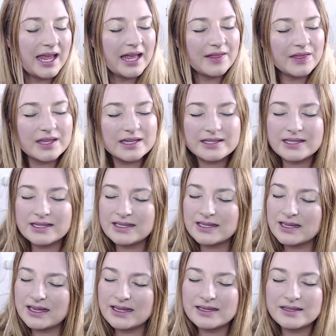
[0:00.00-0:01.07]
This is
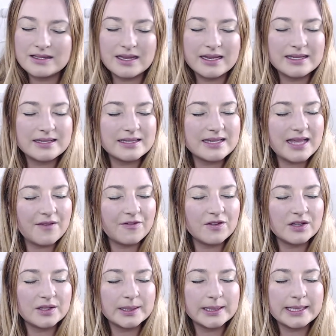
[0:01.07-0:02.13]
is is
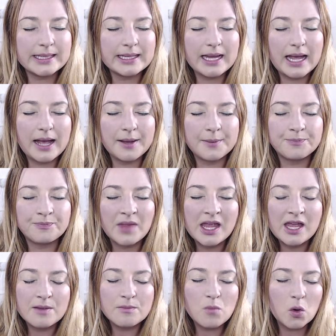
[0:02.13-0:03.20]
definitely um,
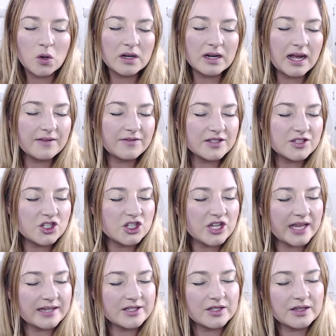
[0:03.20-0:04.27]
more of a
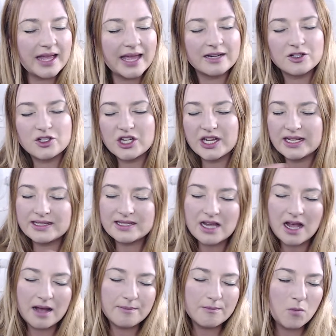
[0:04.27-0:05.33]
gentle energy. It's
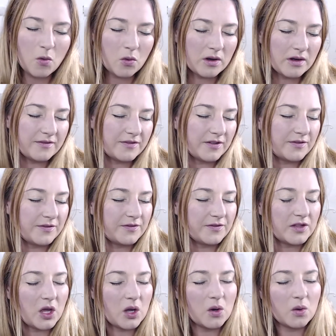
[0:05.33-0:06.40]
got more of a
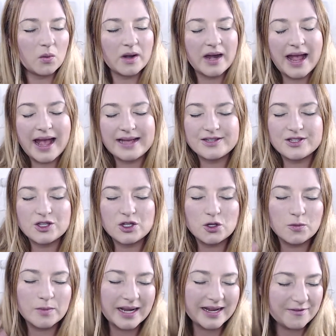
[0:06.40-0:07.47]
flow, whereas
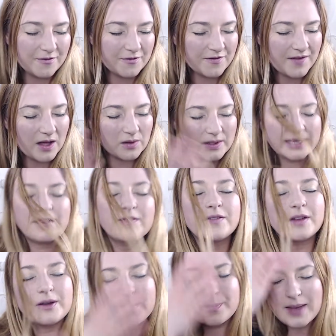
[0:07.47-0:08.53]
Nuumite felt like a
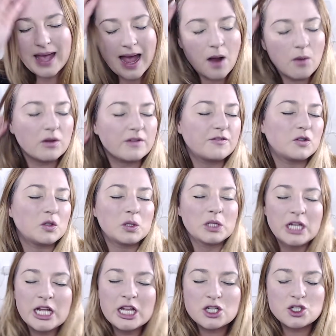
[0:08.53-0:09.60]
very powerful
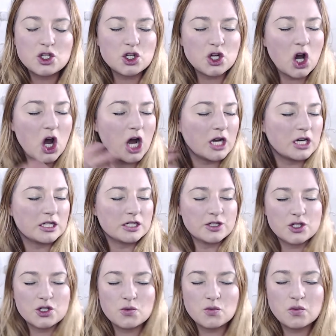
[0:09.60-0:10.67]

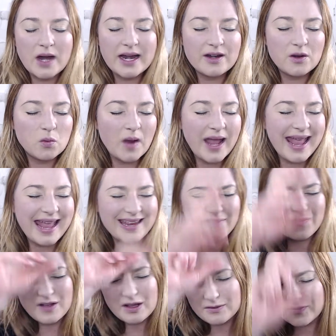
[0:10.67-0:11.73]
charge right away. It
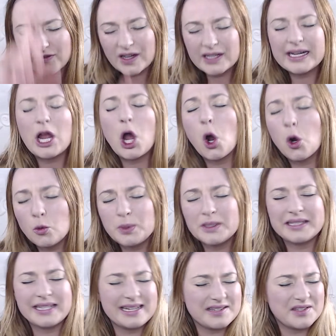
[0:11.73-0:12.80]
felt very
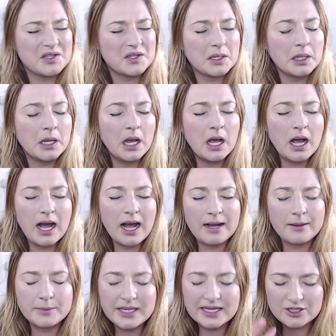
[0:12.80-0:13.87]
obelisk
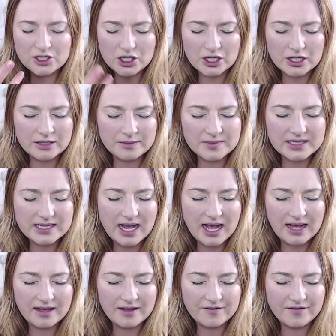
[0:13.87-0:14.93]
um, in terms
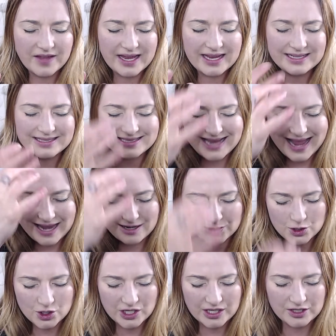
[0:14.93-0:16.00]
of its
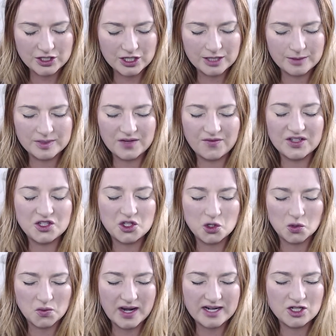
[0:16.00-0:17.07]
energy, in terms of its
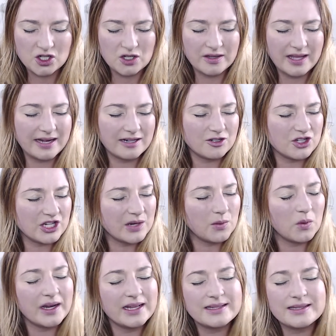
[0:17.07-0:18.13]
directional energy,
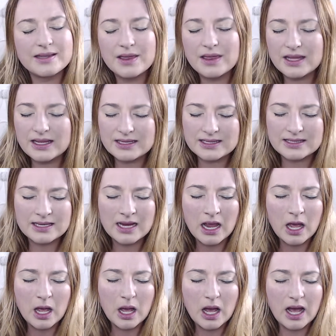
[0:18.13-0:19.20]
whereas this
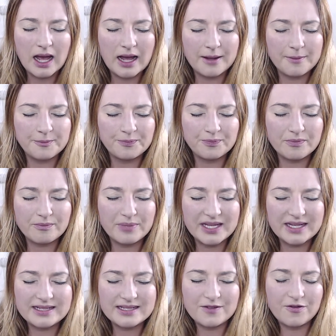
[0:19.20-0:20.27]
um,
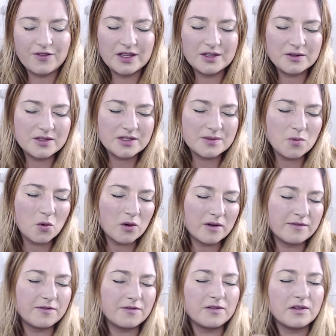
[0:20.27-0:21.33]
piece feels more
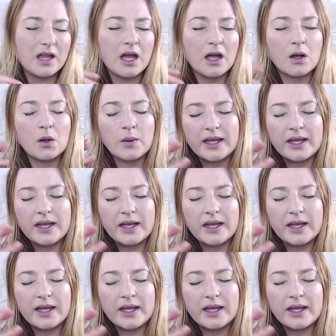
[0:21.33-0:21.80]
flow.